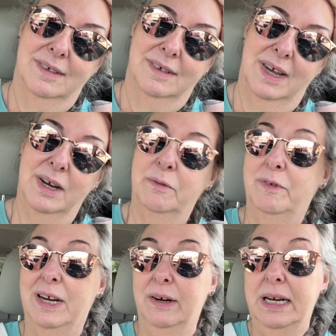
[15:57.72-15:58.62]
I had a
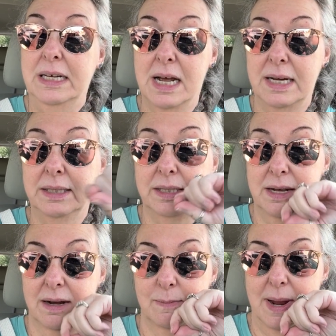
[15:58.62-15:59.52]
very nice
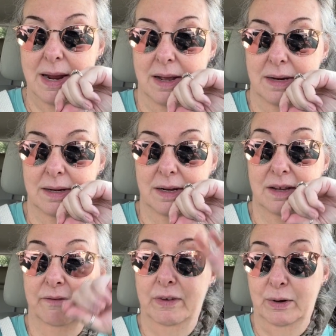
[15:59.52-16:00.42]
young man,
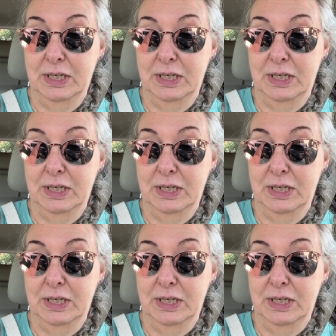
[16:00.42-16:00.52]
very